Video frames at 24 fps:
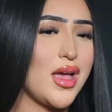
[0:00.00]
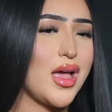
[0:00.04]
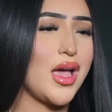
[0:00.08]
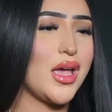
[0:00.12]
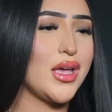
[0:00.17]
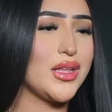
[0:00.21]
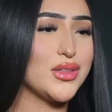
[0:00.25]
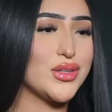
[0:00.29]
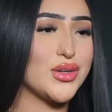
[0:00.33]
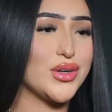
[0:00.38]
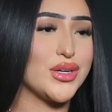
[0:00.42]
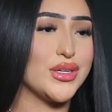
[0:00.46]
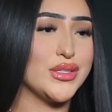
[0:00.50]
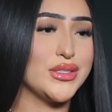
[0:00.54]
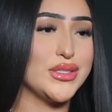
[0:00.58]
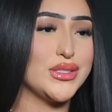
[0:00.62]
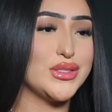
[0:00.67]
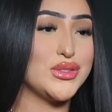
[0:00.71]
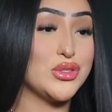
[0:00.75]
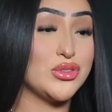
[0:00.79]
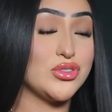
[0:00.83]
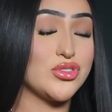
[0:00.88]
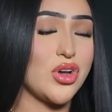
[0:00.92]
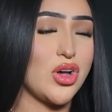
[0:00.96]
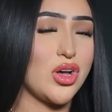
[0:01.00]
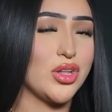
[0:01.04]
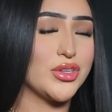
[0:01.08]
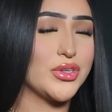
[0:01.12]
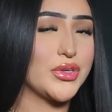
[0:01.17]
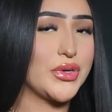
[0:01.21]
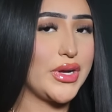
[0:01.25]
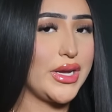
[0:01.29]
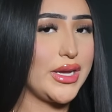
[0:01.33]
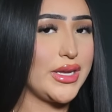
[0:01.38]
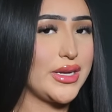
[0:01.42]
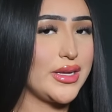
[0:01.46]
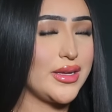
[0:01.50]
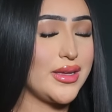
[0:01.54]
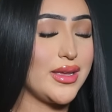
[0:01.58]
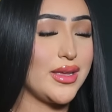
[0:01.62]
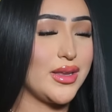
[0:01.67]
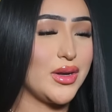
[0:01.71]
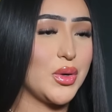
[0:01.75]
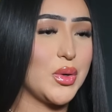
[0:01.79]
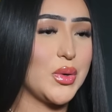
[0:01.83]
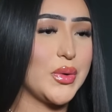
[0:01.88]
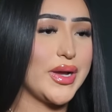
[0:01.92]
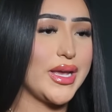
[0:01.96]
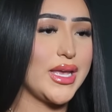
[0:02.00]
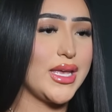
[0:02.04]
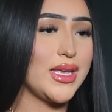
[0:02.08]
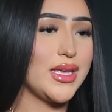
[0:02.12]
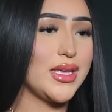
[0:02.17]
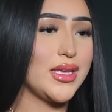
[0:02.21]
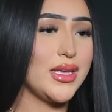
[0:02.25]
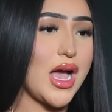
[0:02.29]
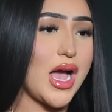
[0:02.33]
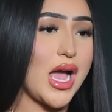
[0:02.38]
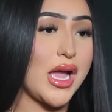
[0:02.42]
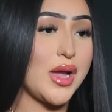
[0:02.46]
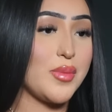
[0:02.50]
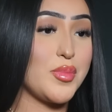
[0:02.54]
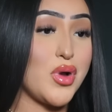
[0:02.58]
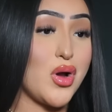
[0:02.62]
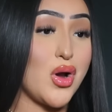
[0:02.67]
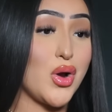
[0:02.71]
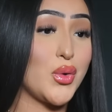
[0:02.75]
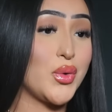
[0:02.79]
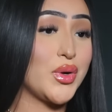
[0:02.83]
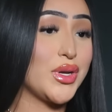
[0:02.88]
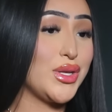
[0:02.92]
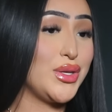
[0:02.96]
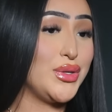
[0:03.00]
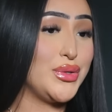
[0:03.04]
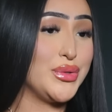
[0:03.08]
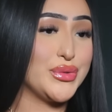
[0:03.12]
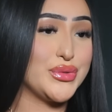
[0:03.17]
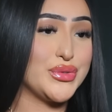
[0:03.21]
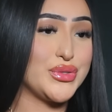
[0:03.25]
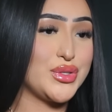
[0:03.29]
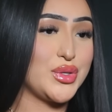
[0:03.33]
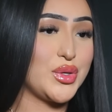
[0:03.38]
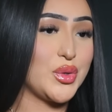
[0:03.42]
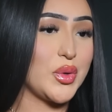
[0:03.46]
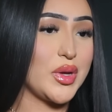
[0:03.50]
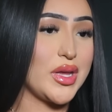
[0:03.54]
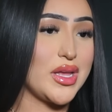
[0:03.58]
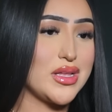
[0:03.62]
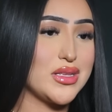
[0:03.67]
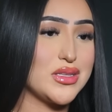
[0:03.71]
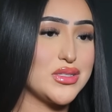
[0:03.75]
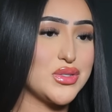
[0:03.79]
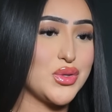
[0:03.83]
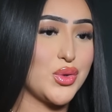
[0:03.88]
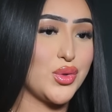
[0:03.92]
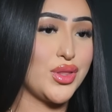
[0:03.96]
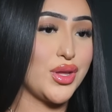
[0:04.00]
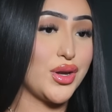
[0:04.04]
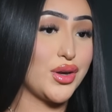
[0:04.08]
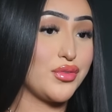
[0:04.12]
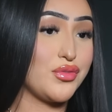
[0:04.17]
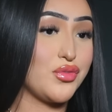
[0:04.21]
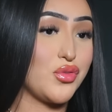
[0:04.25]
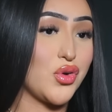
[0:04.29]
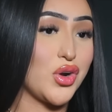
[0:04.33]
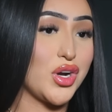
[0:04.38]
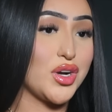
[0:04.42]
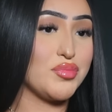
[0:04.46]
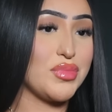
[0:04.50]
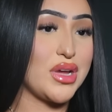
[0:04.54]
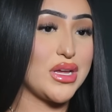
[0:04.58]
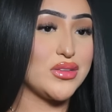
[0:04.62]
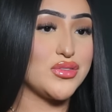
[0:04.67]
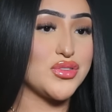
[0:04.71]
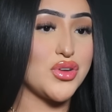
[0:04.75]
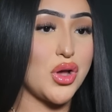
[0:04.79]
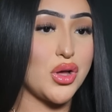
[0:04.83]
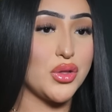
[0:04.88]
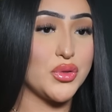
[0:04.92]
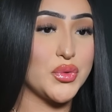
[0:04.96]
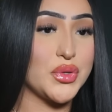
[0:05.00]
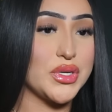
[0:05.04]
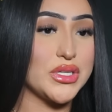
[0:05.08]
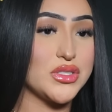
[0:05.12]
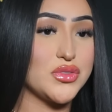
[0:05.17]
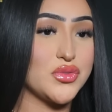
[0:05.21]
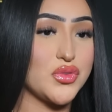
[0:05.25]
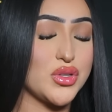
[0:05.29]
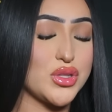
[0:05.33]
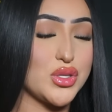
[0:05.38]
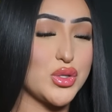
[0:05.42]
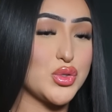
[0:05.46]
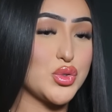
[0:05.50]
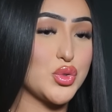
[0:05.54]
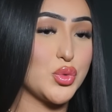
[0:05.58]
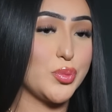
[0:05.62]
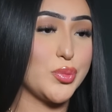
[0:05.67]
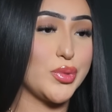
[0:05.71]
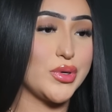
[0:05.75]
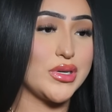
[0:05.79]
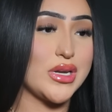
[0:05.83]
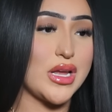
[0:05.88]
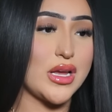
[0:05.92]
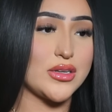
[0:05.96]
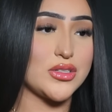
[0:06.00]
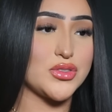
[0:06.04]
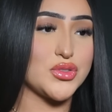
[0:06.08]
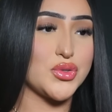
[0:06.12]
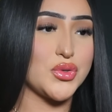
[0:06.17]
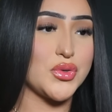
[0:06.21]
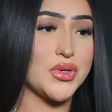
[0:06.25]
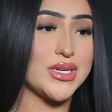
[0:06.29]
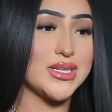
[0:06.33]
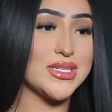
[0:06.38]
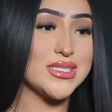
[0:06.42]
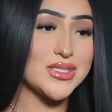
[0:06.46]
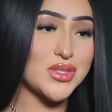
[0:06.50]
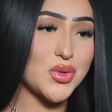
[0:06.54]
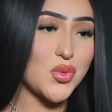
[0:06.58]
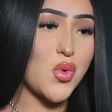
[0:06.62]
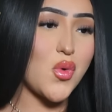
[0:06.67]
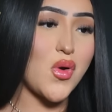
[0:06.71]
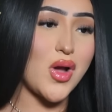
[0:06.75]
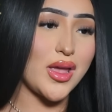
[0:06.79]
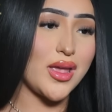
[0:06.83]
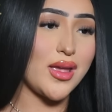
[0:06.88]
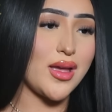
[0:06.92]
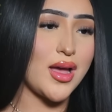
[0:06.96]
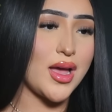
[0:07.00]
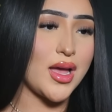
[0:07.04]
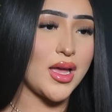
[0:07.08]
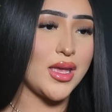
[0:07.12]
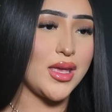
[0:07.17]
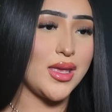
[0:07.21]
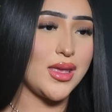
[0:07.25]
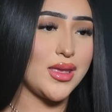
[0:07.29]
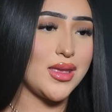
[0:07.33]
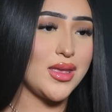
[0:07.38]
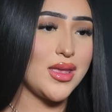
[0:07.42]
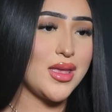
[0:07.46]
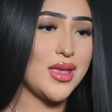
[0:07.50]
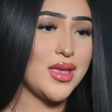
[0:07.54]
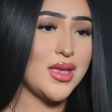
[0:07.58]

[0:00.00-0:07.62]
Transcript: I learned to tolerate it in a way. I am already used to it, so therefore my tolerance for the supernatural is quite high.